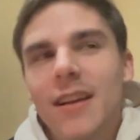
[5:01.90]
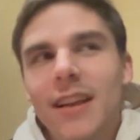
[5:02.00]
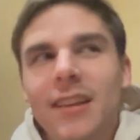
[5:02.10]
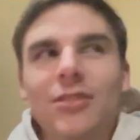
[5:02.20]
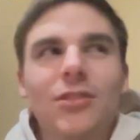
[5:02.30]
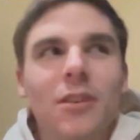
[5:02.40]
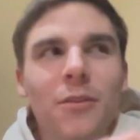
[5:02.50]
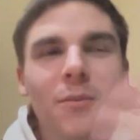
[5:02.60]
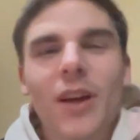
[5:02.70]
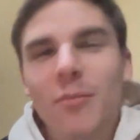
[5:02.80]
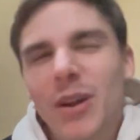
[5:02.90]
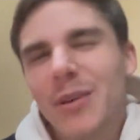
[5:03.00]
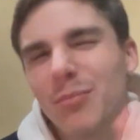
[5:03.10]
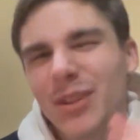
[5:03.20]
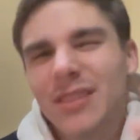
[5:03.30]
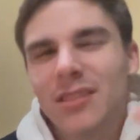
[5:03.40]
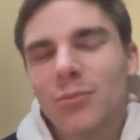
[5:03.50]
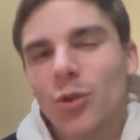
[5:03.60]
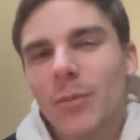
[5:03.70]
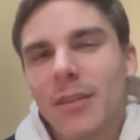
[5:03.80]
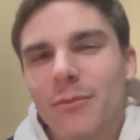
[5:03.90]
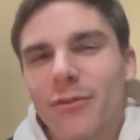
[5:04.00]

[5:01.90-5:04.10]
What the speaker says: And so I'd probably place in more about